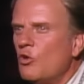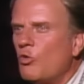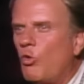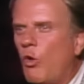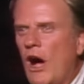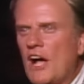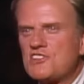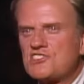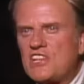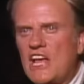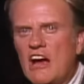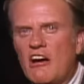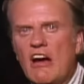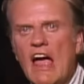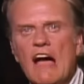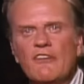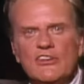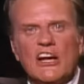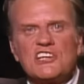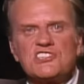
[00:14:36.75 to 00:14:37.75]
Was there
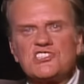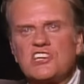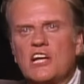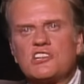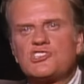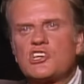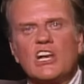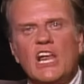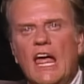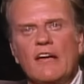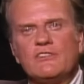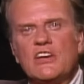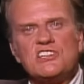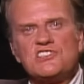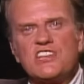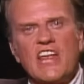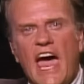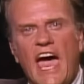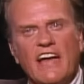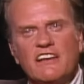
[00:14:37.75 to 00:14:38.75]
ever such love
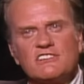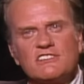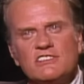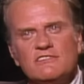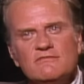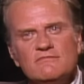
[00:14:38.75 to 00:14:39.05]
as that,